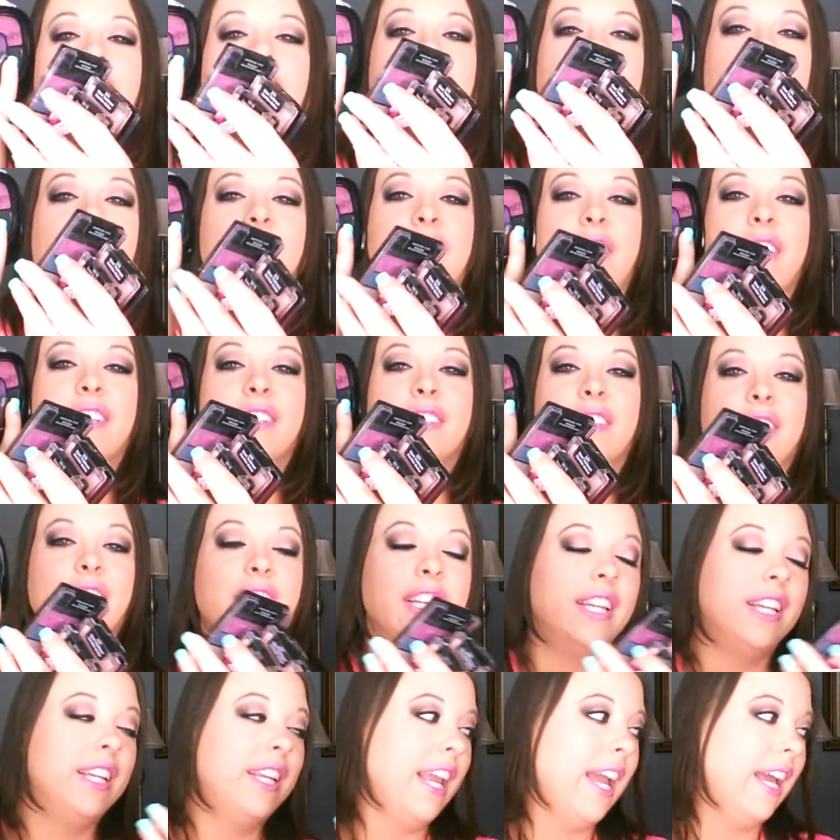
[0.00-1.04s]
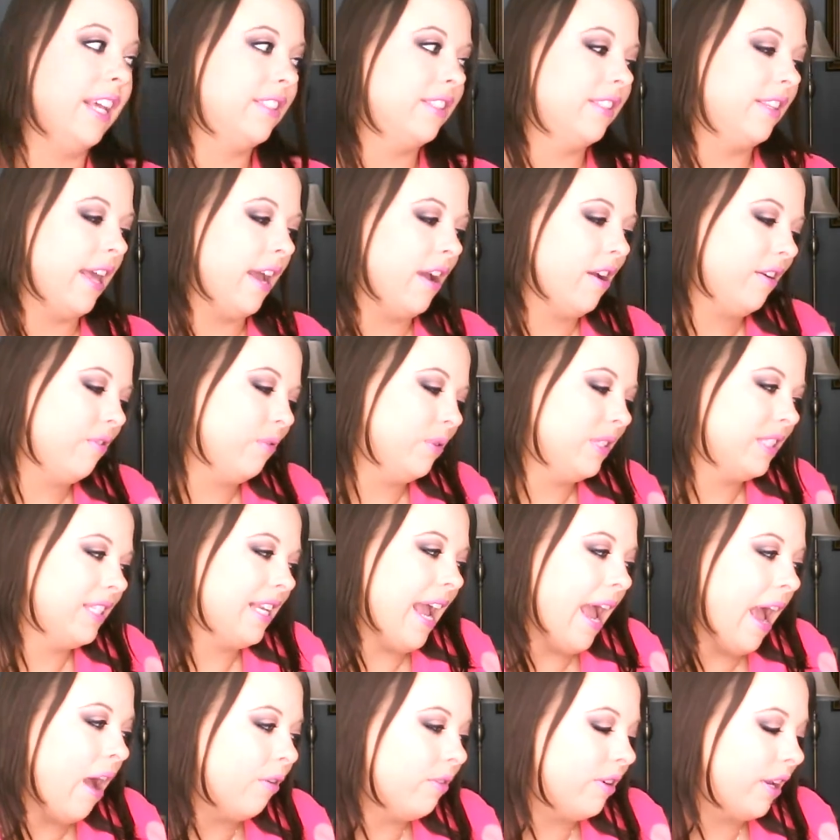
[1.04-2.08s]
obviously, yes, that was
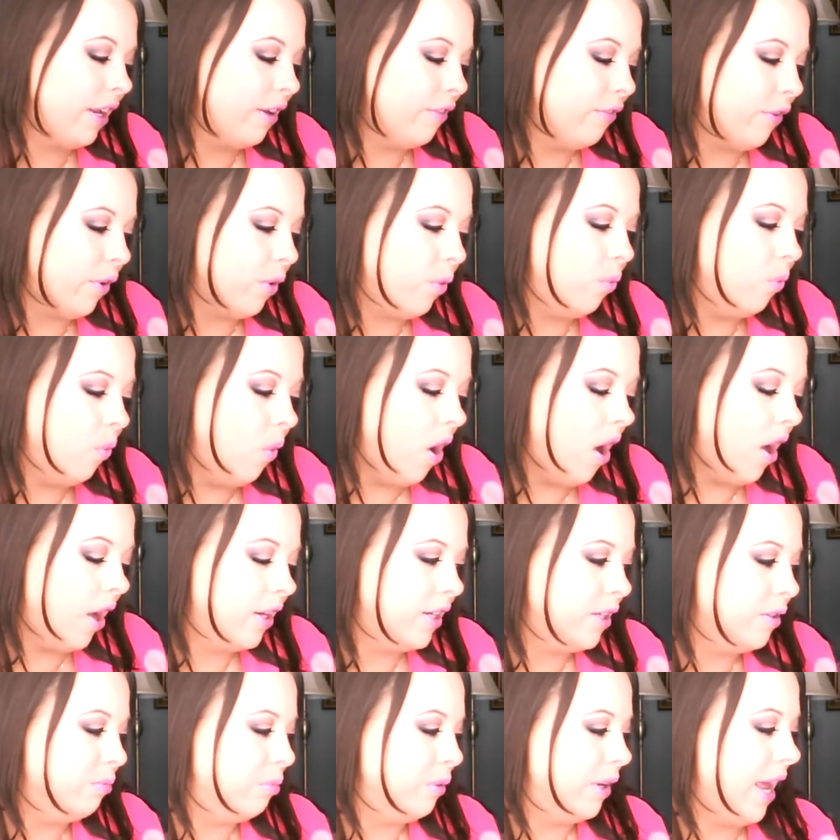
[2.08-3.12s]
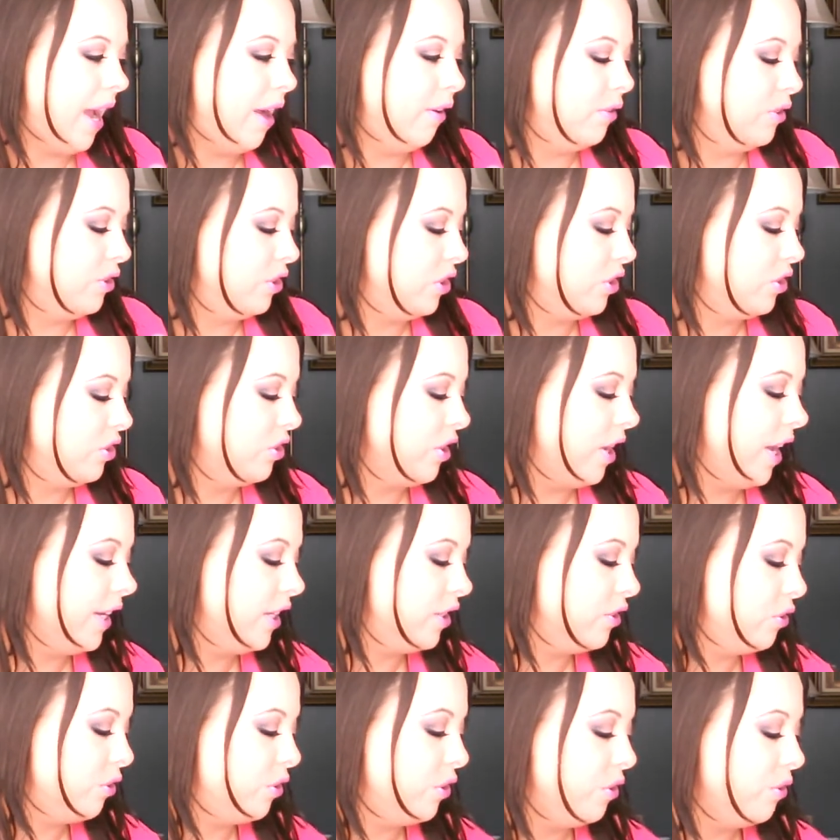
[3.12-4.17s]
counting for one, but I was just trying
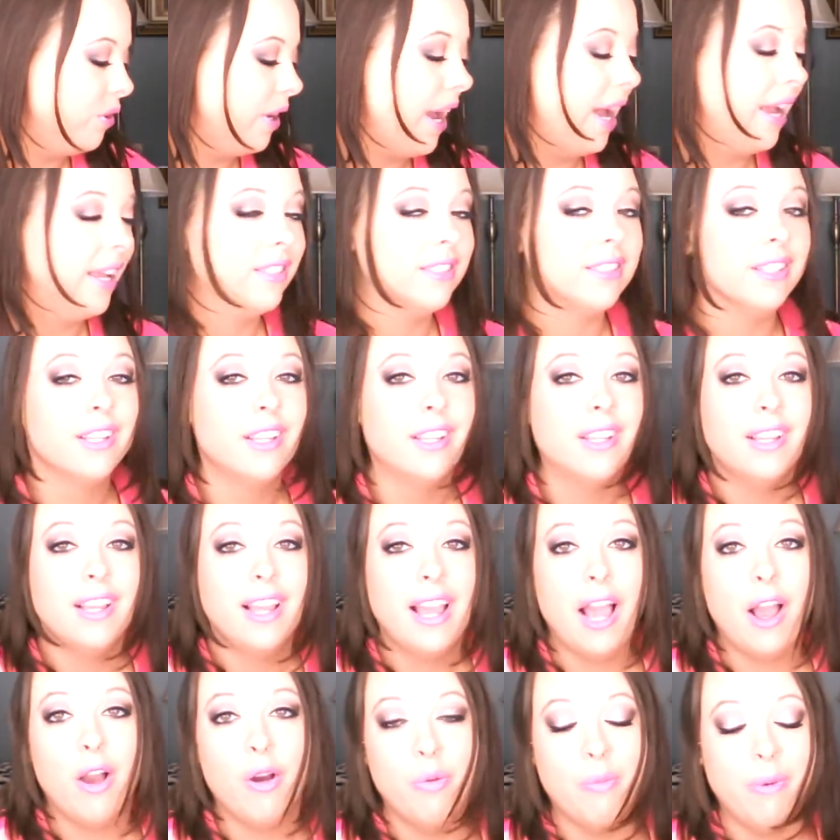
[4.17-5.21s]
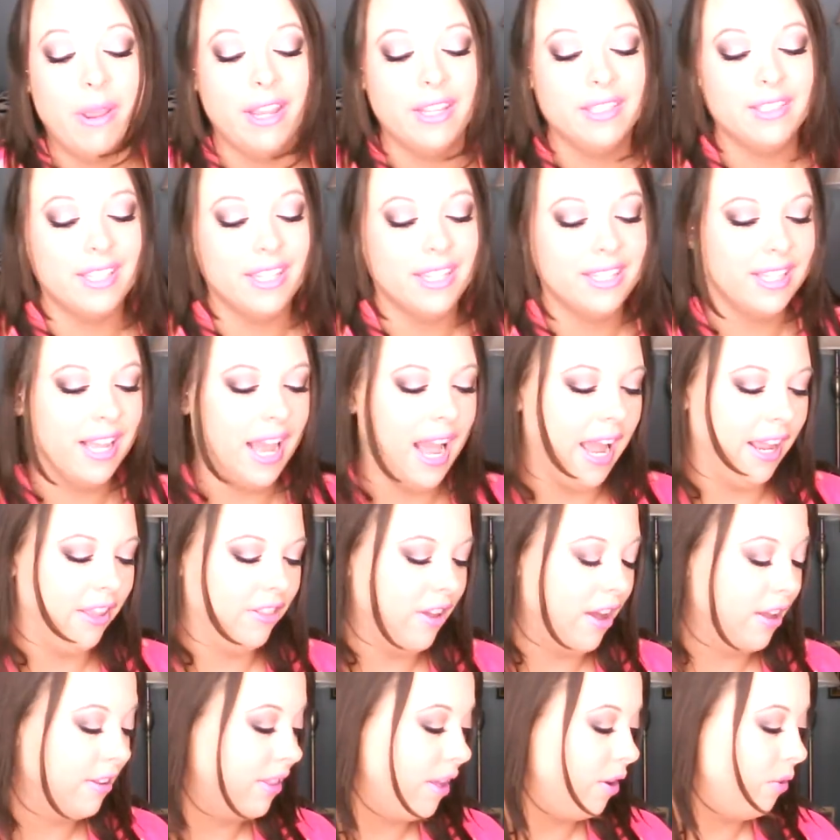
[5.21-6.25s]
to show you guys how amazing I
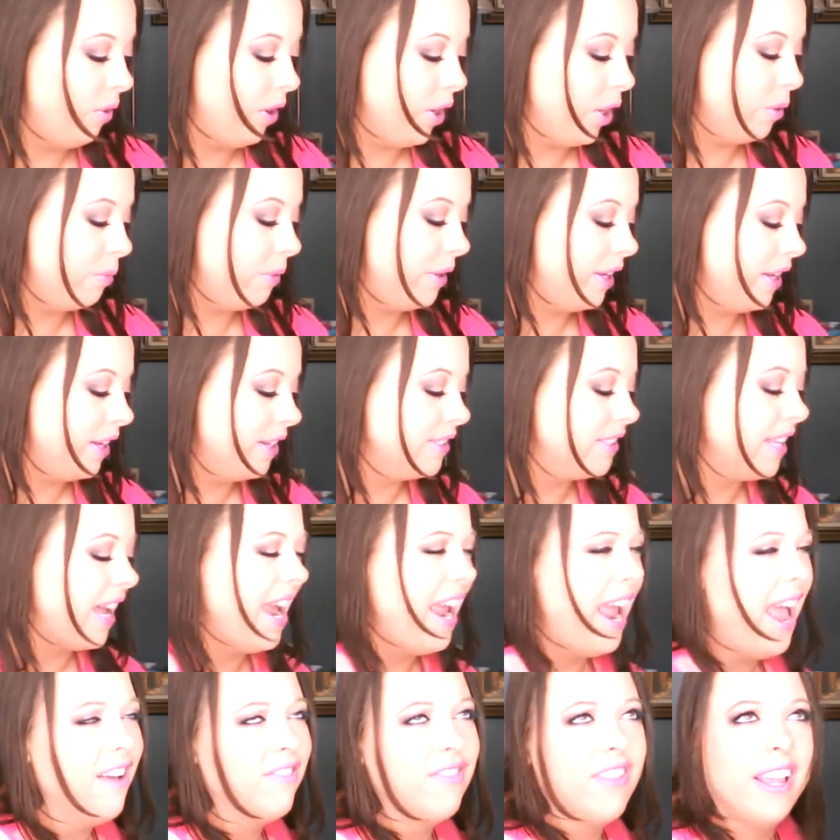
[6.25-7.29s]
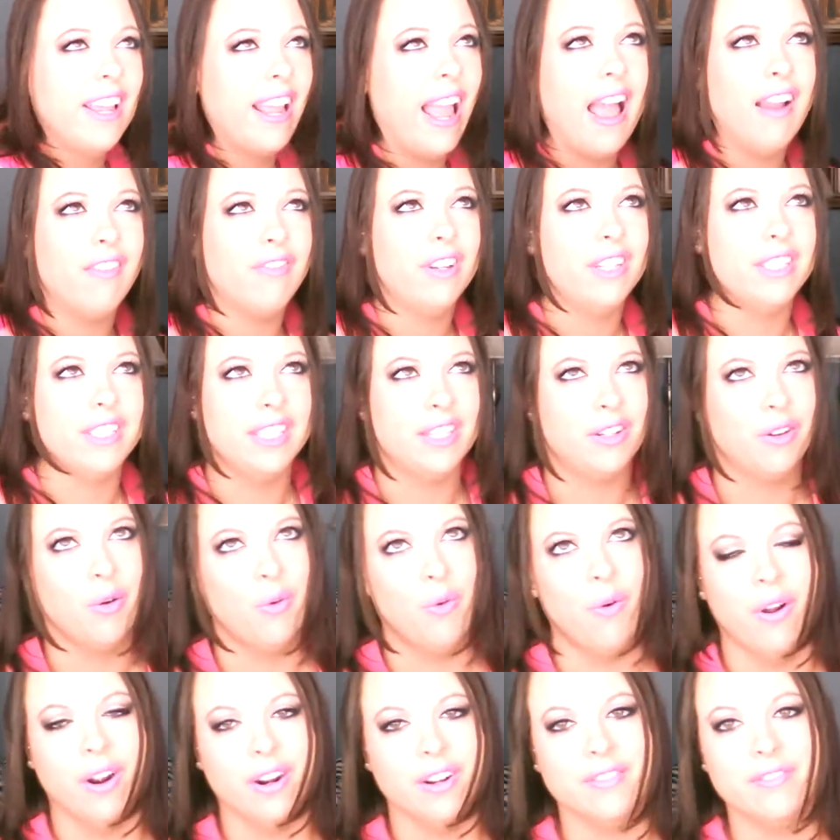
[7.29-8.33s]
thought they were because I have like every
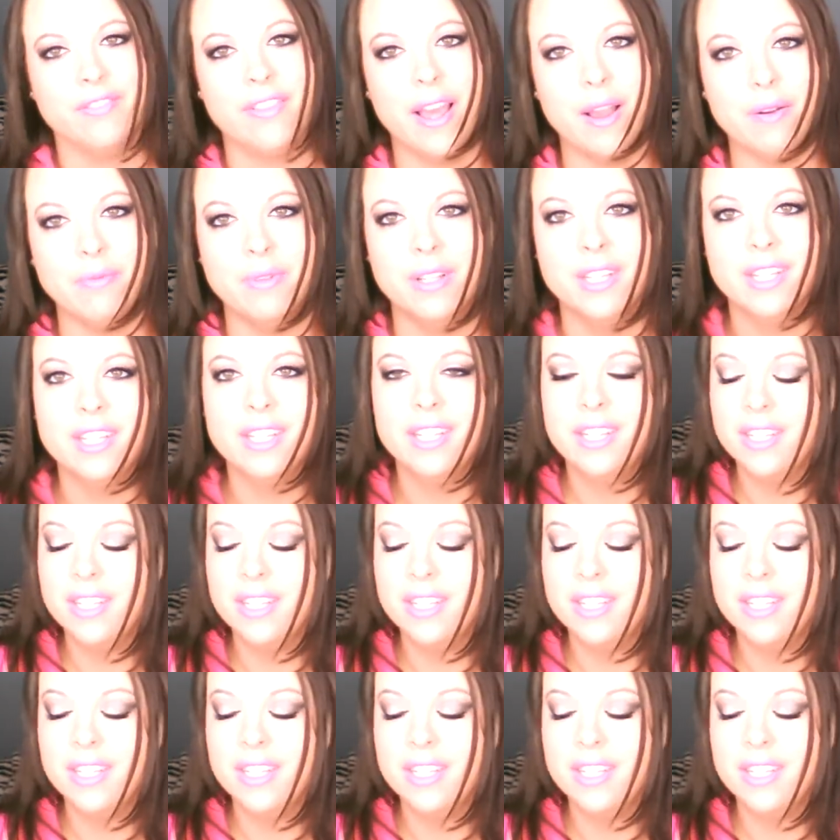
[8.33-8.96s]
single one of them